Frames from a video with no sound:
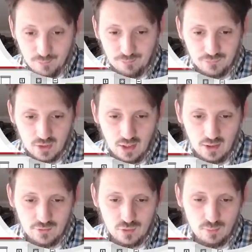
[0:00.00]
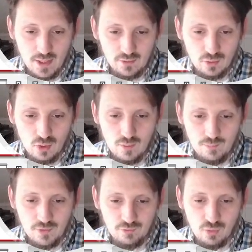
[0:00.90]
yeah, as you might know,
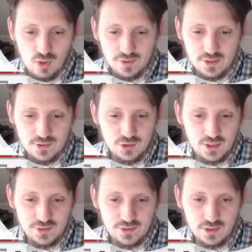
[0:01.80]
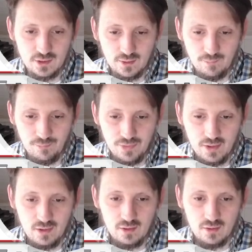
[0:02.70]
the force is just or
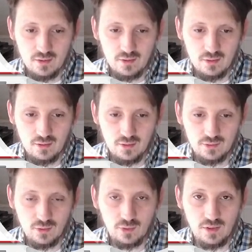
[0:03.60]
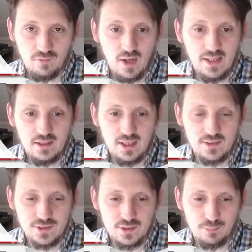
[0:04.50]
defined
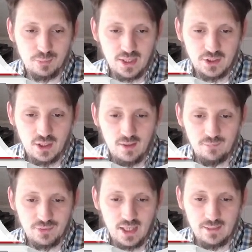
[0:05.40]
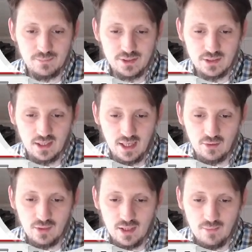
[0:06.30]
as the pressure times the
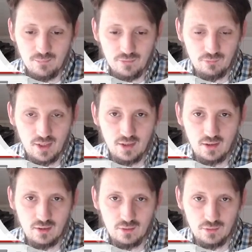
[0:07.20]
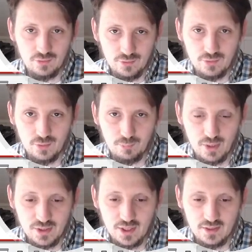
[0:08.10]
area where the
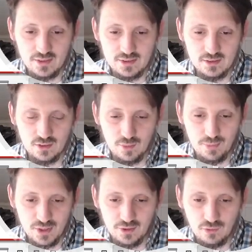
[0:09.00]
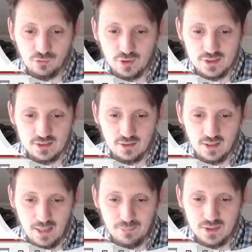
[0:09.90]
pressure difference
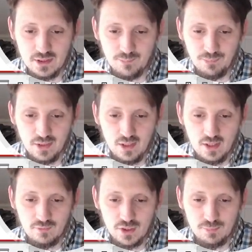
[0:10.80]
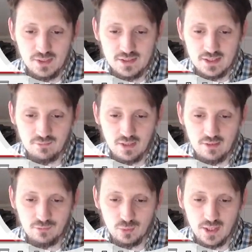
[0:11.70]
happens, which means that we
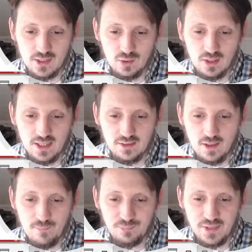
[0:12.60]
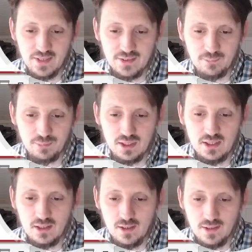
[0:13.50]
have to calculate delta
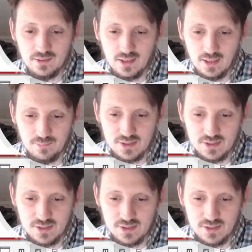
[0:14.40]
P times